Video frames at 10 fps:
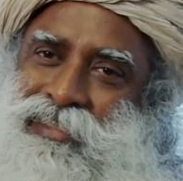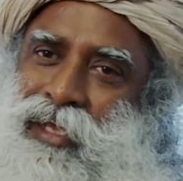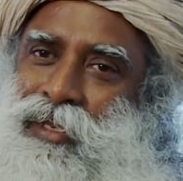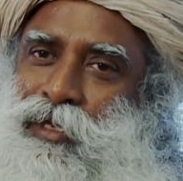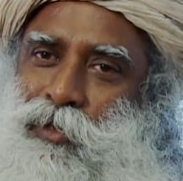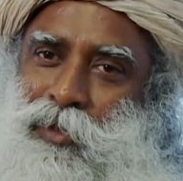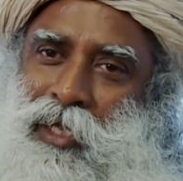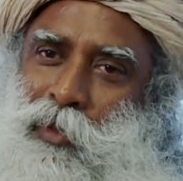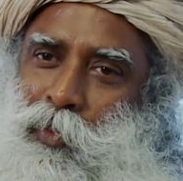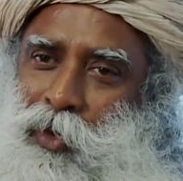started
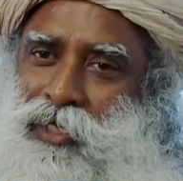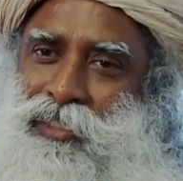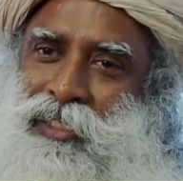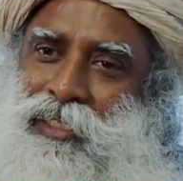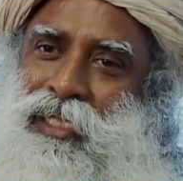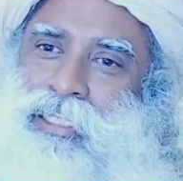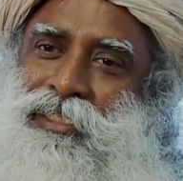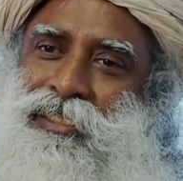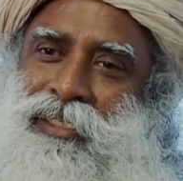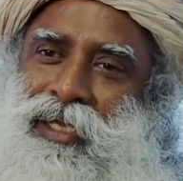looking, what is it
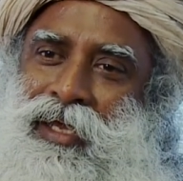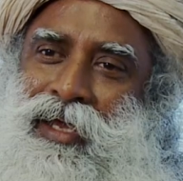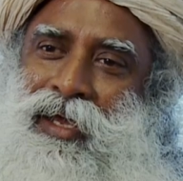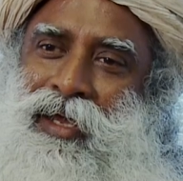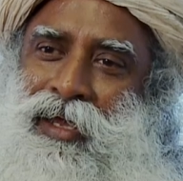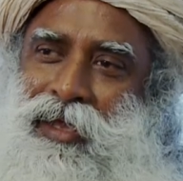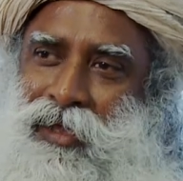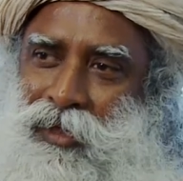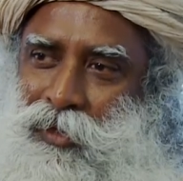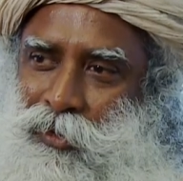that's
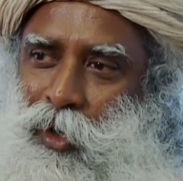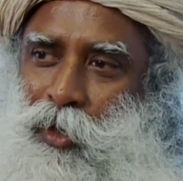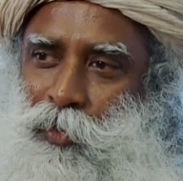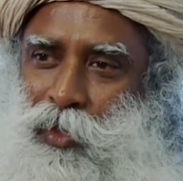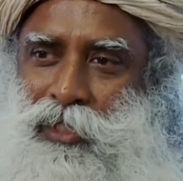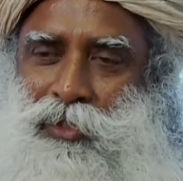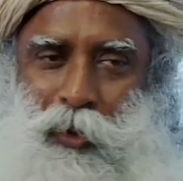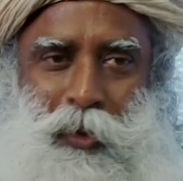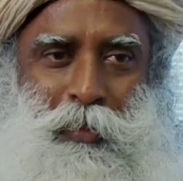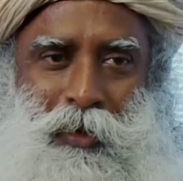wrong with this
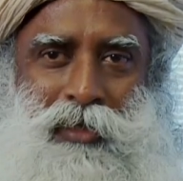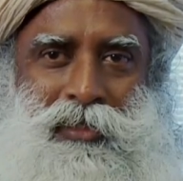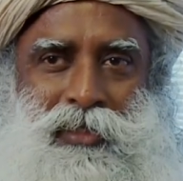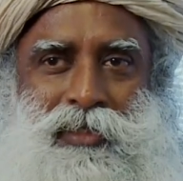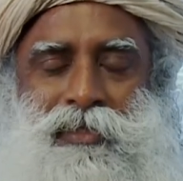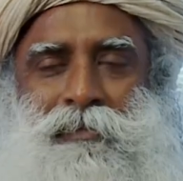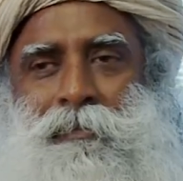whole process?